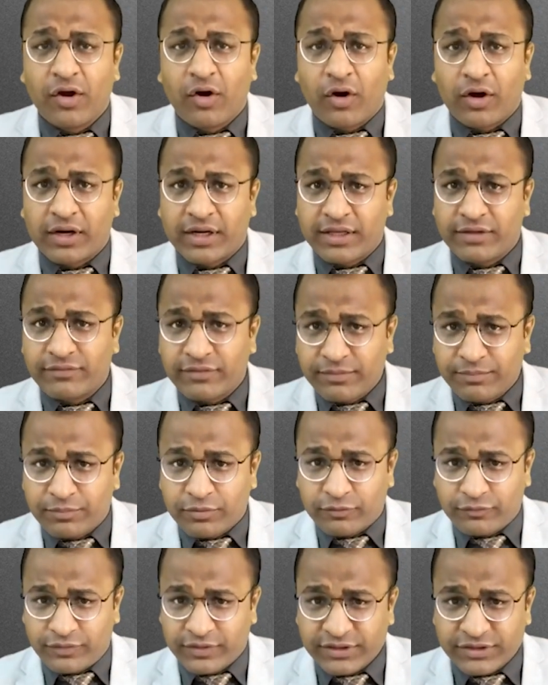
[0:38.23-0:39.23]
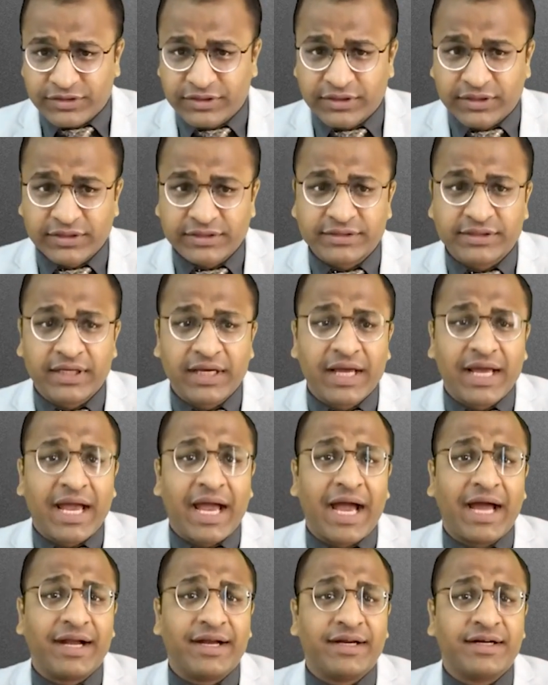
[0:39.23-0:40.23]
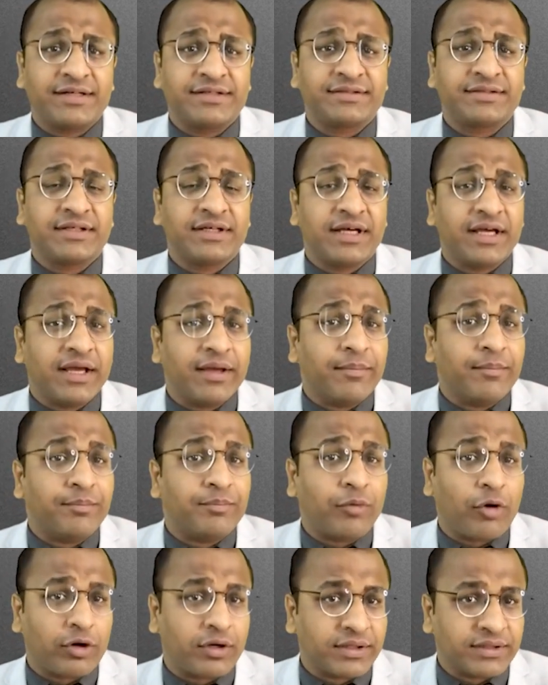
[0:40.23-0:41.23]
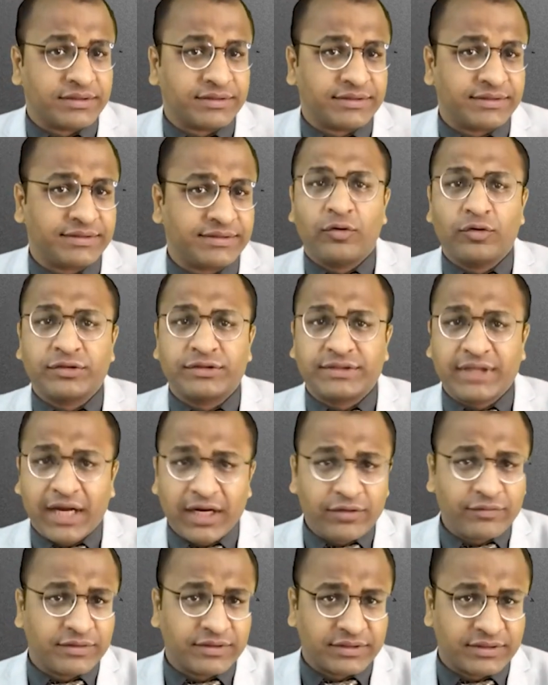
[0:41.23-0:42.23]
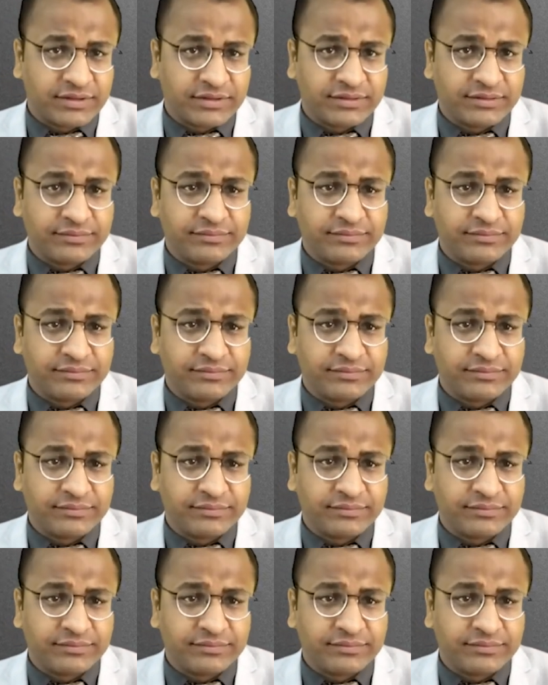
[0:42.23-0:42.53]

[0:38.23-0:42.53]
or even professionals and its importance. To start with,